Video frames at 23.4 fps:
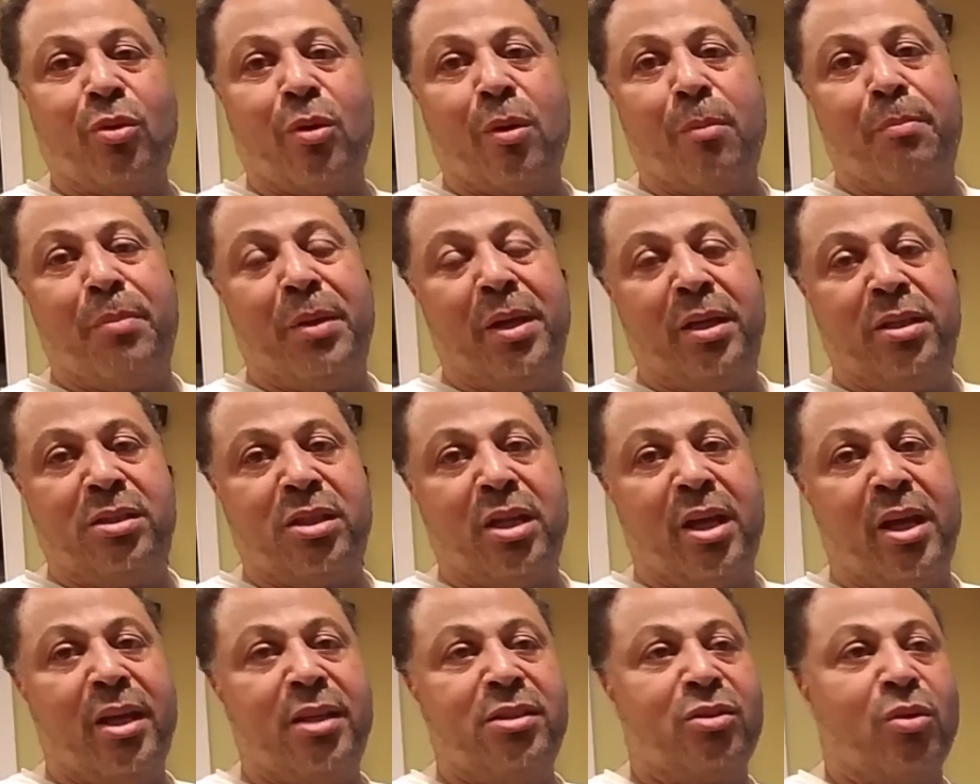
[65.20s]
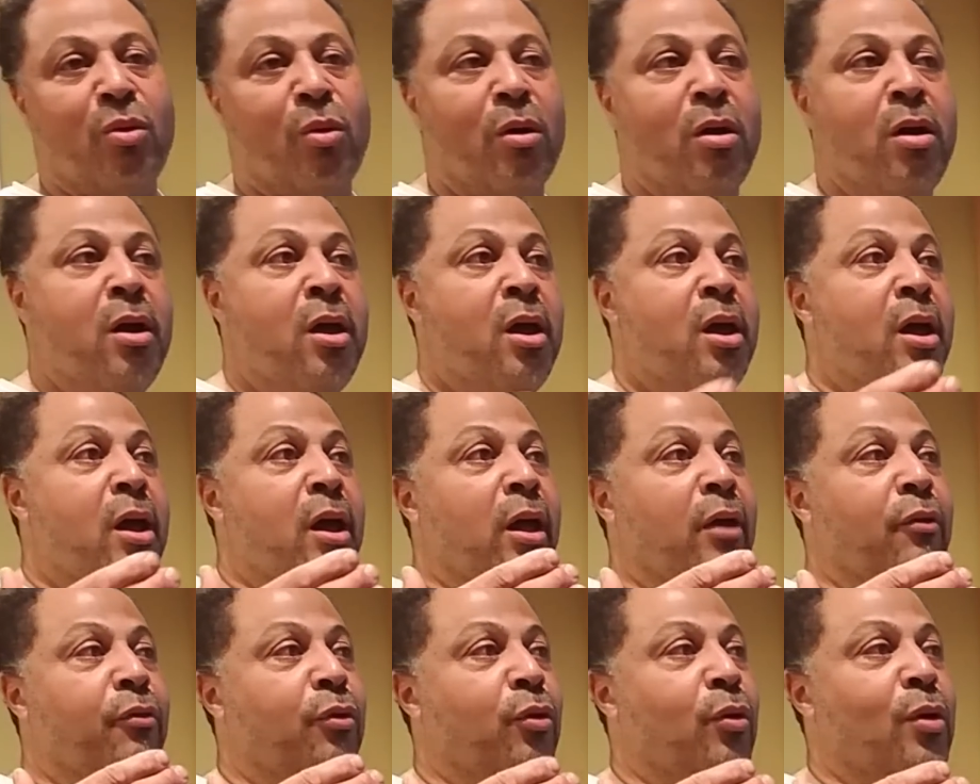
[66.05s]
or a BJ's, or
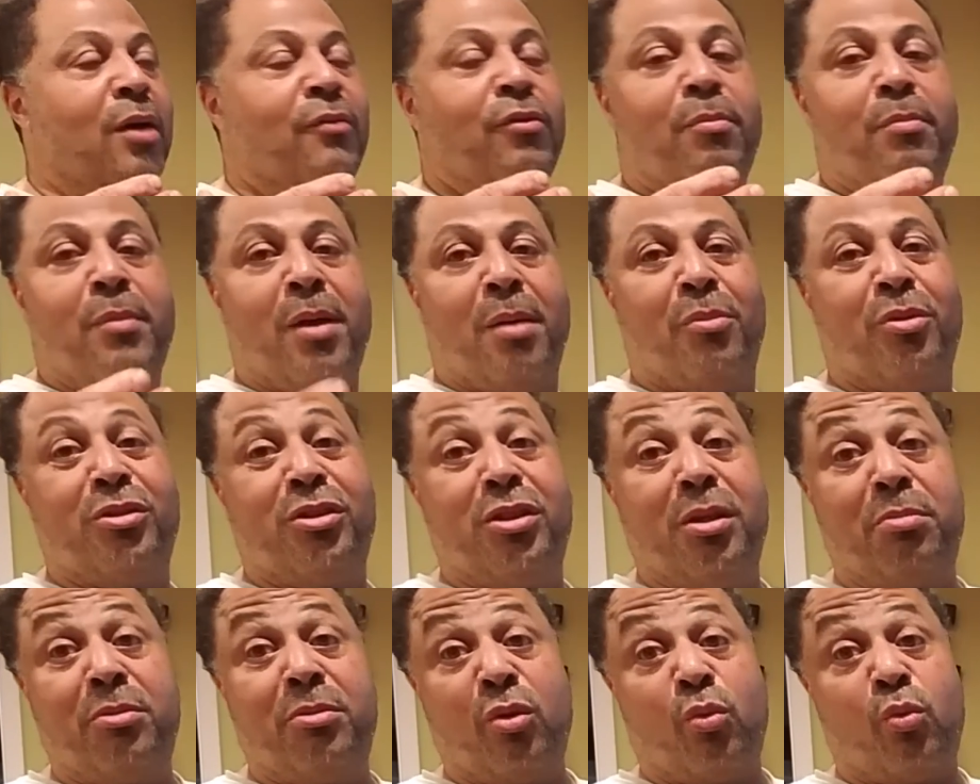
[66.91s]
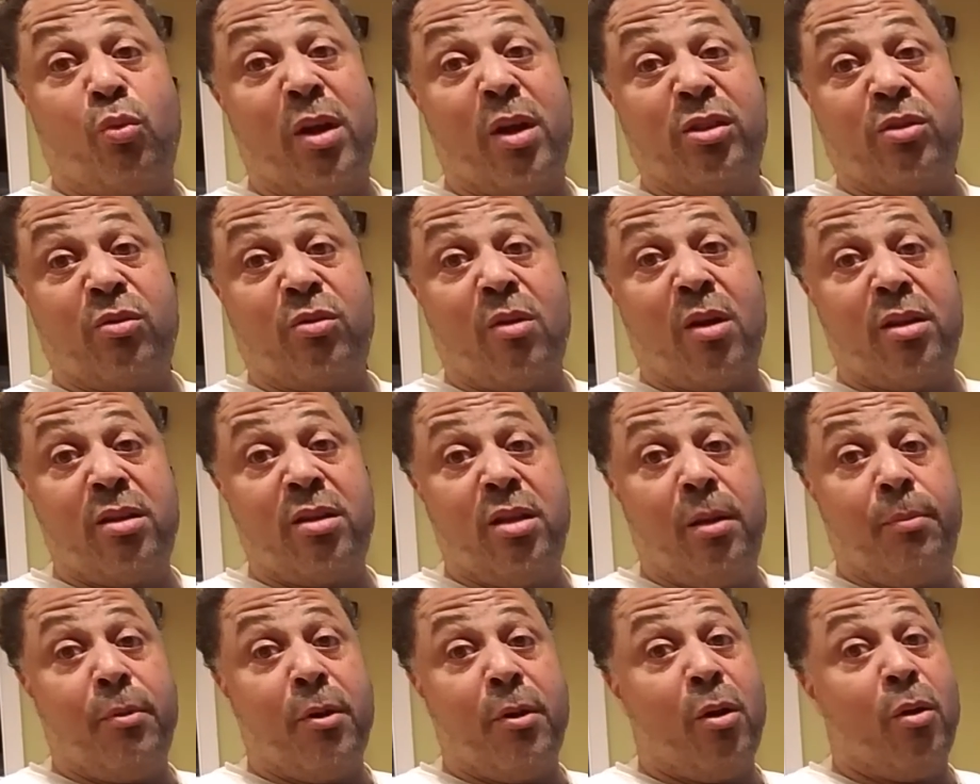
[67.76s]
if you have a membership to Restaurant
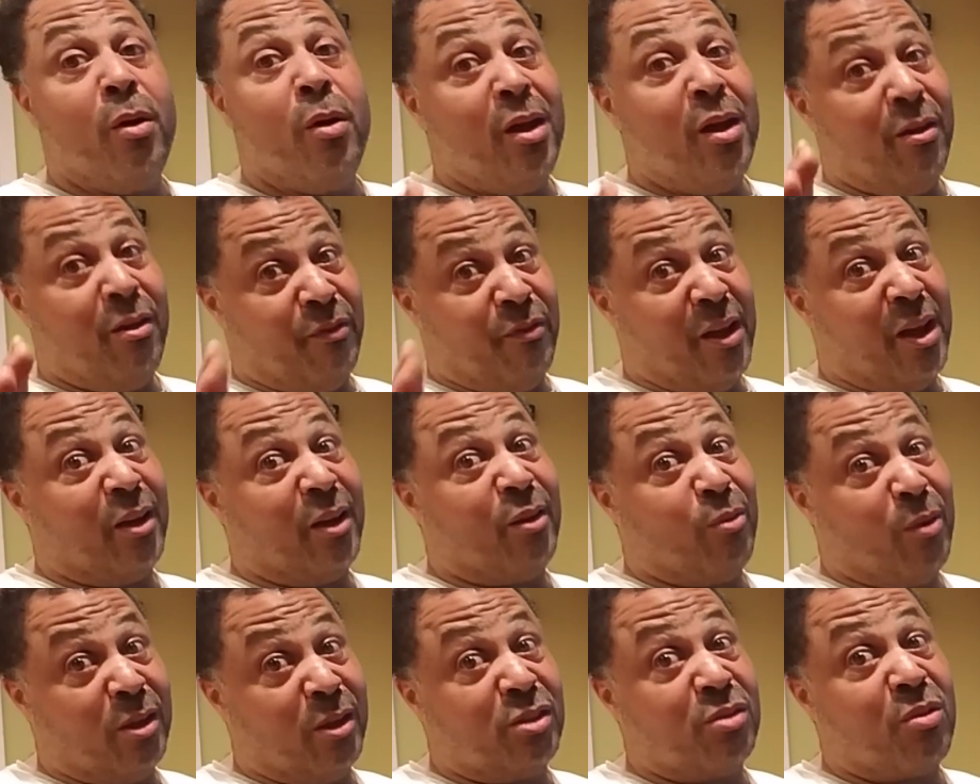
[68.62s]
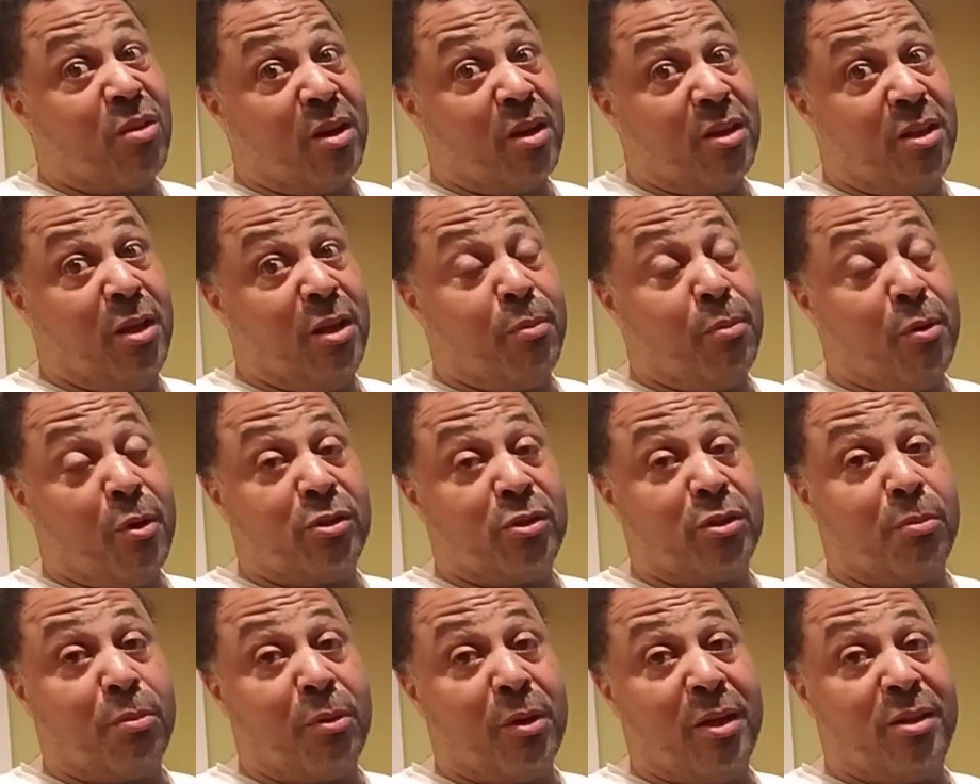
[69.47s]
Depot, in fact, Restaurant Depot is
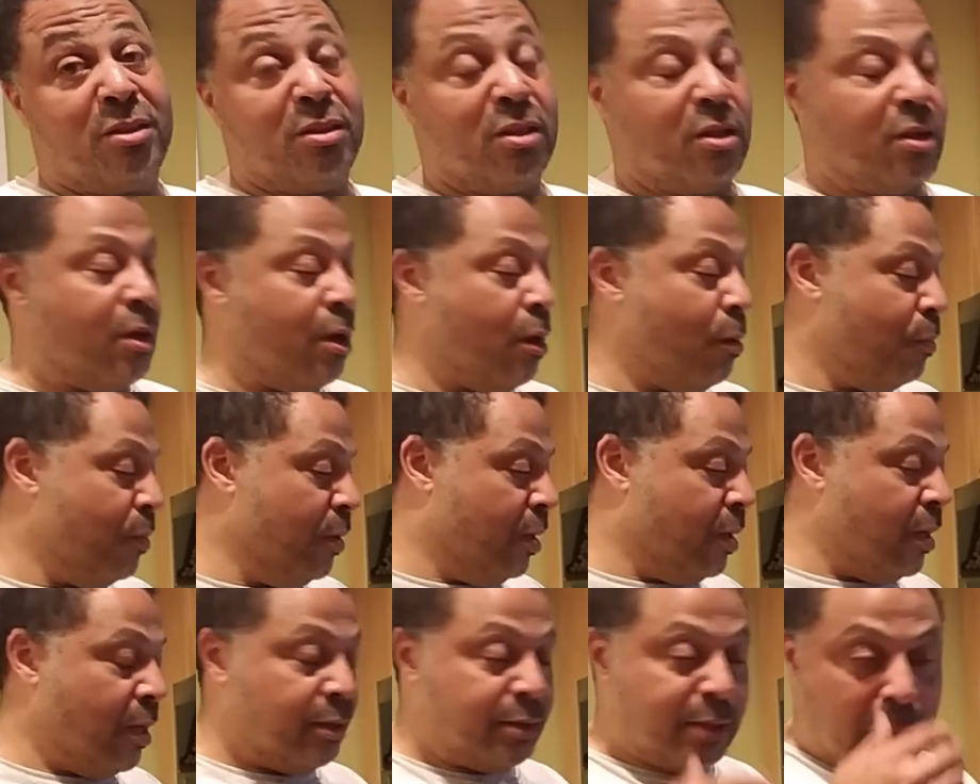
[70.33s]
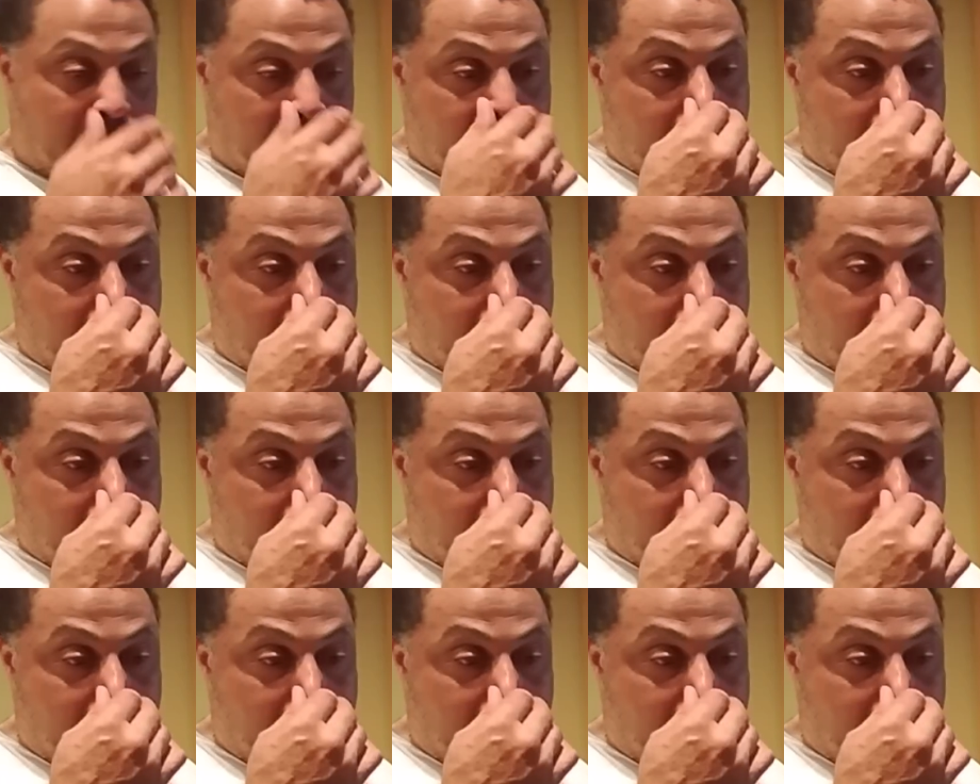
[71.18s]
the place to go, because